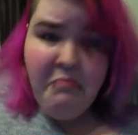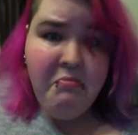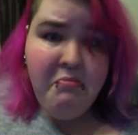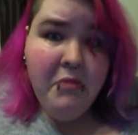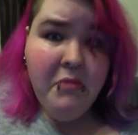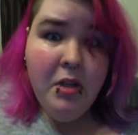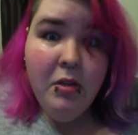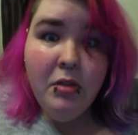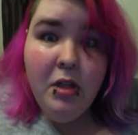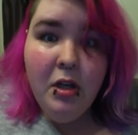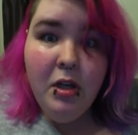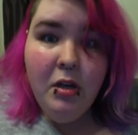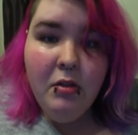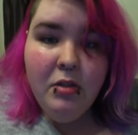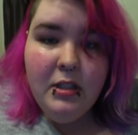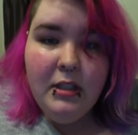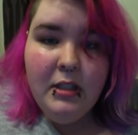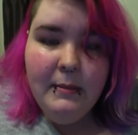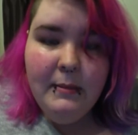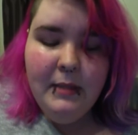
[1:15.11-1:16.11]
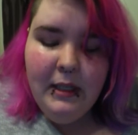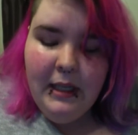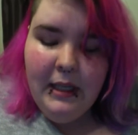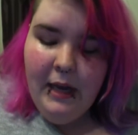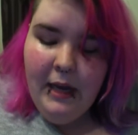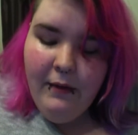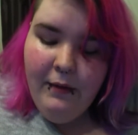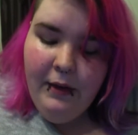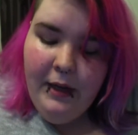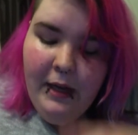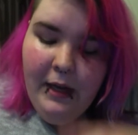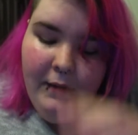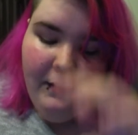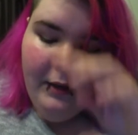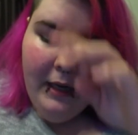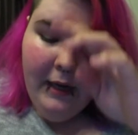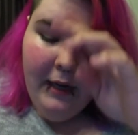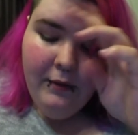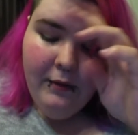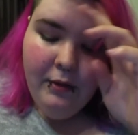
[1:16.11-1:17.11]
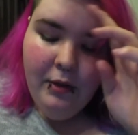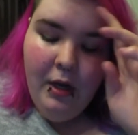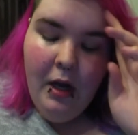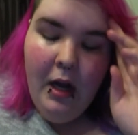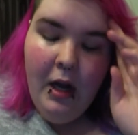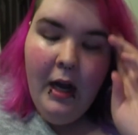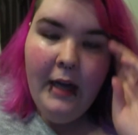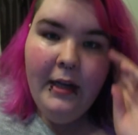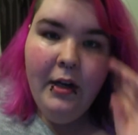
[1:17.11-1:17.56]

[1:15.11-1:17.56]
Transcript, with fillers: Don't know. It just seems like every ever after high